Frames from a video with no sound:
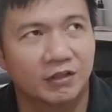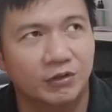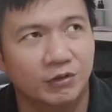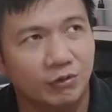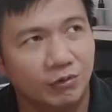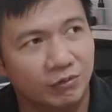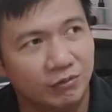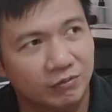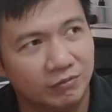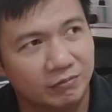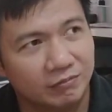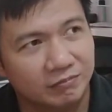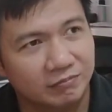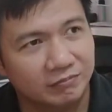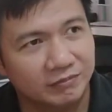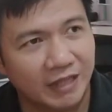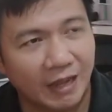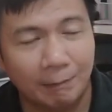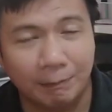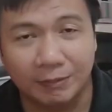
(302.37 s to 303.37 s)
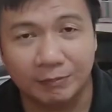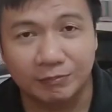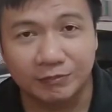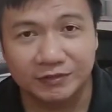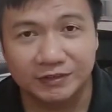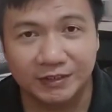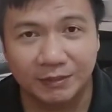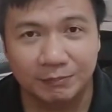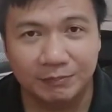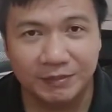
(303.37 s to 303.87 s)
yung dapat mong